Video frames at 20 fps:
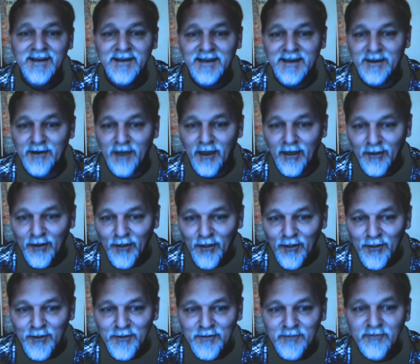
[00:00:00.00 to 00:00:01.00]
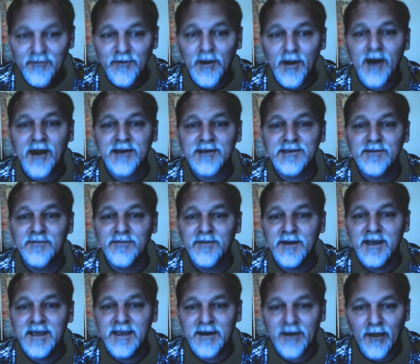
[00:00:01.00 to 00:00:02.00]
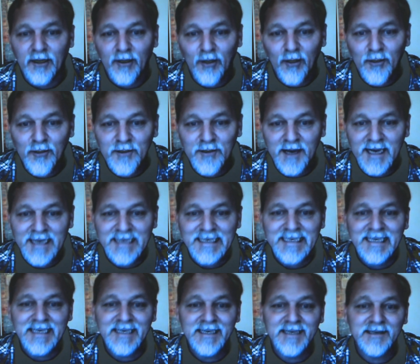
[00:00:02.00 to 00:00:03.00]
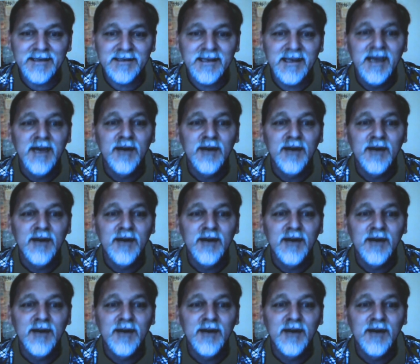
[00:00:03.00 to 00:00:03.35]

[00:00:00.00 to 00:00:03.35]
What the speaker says: in our own philosophy, in our own ideas,